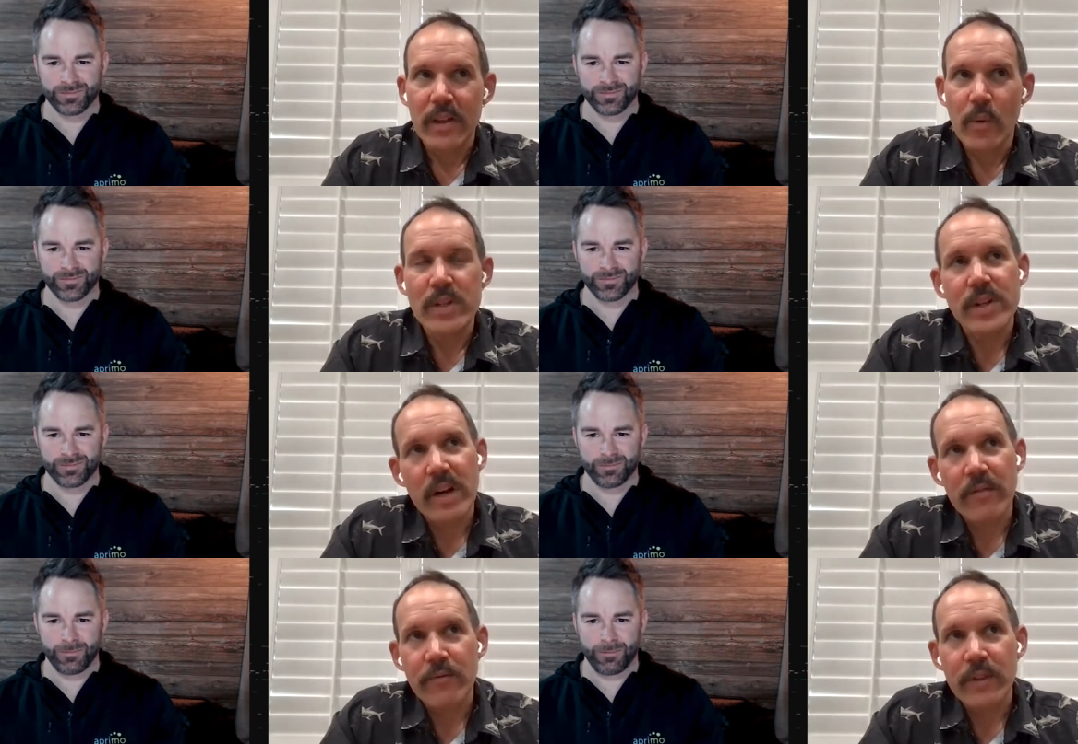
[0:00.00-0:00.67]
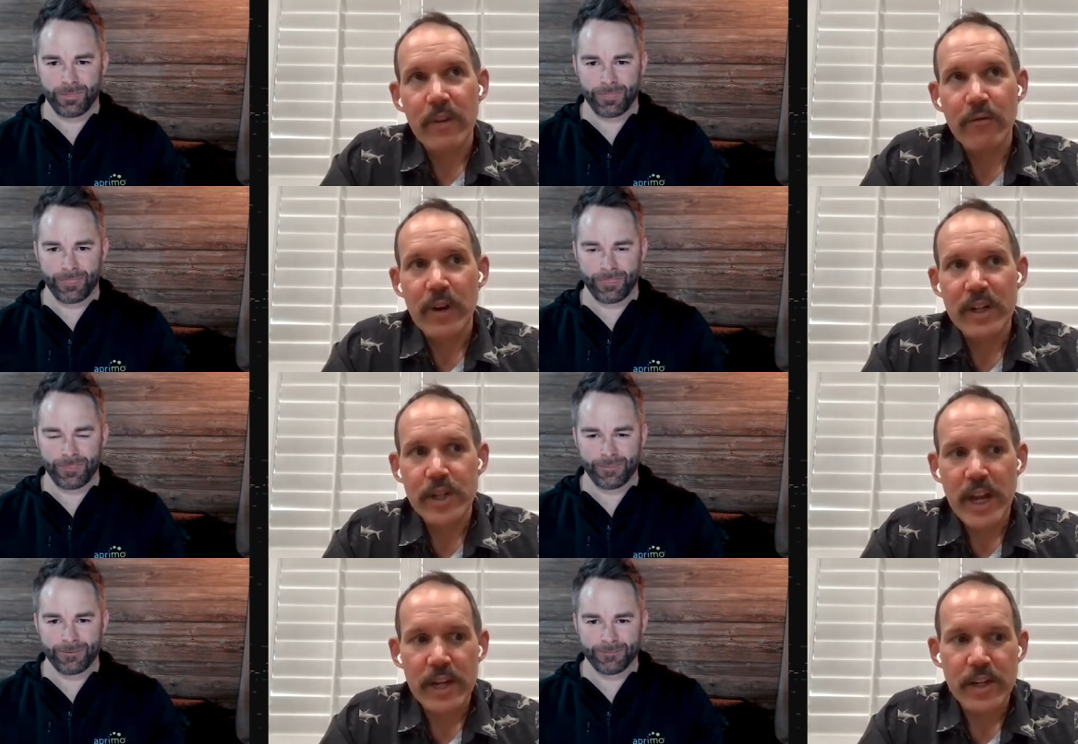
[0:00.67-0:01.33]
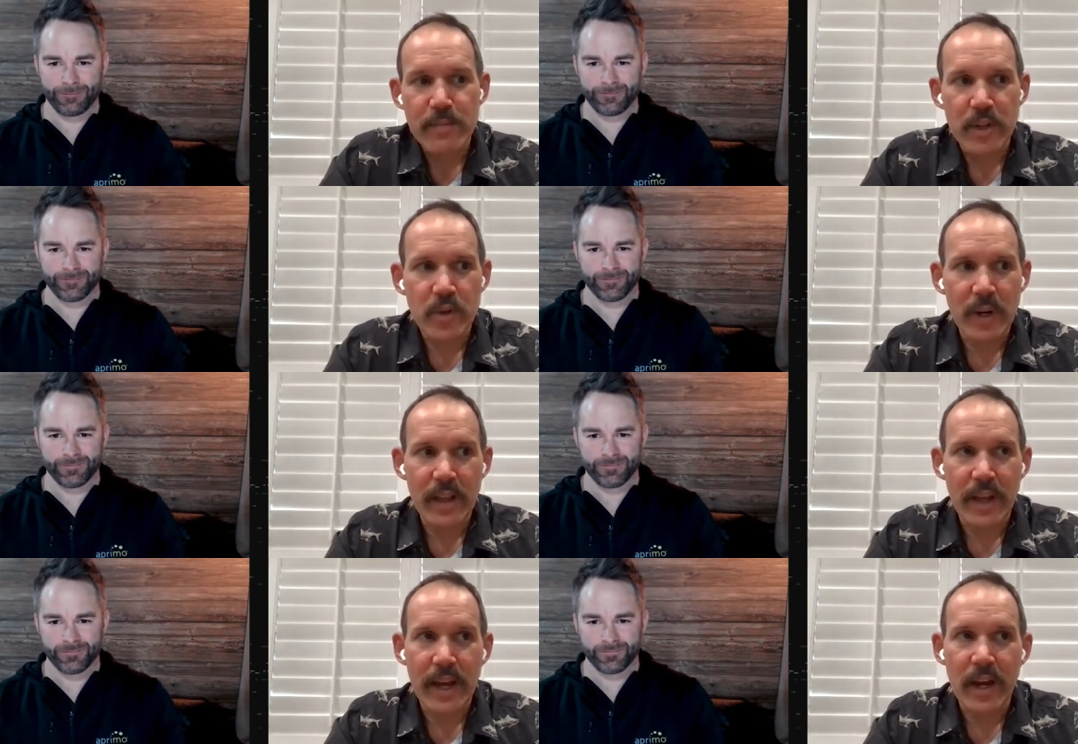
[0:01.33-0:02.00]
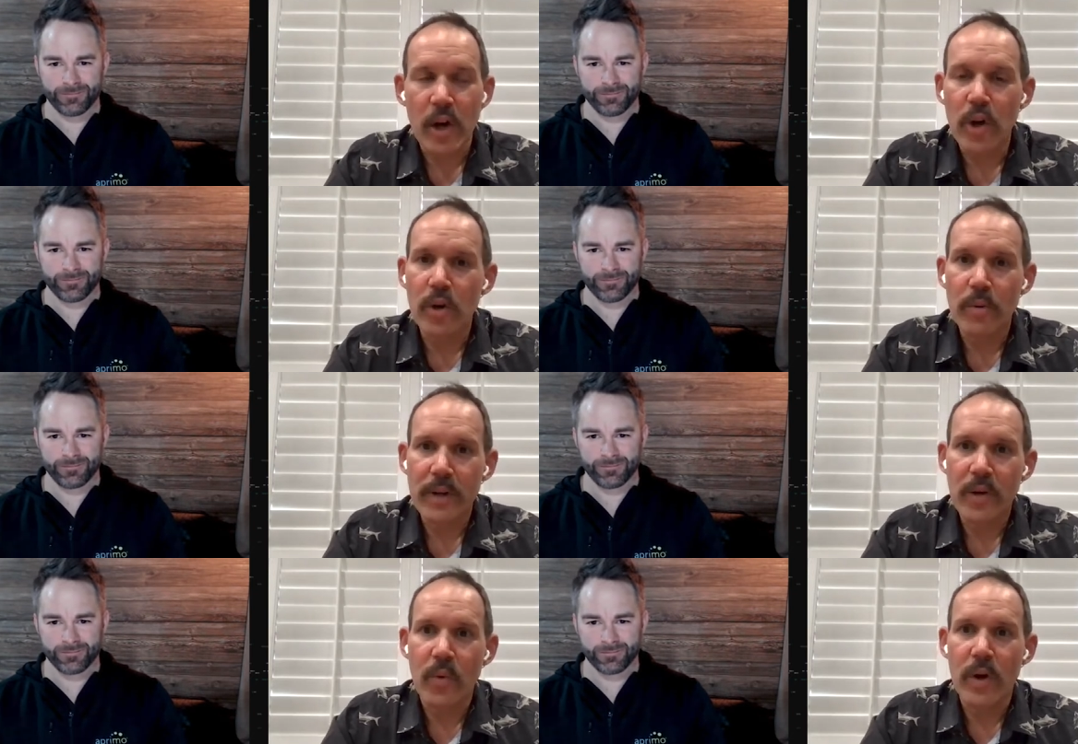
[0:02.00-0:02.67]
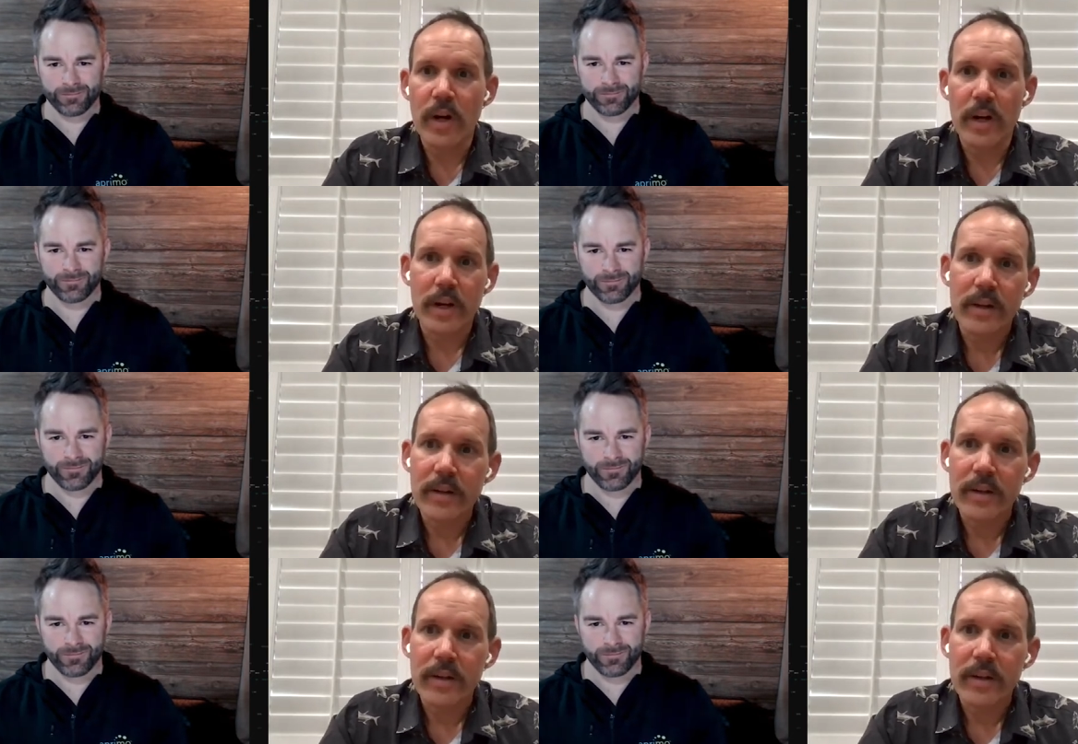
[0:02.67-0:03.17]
Speaker 1: There wasn't enough differentiation between like home and work.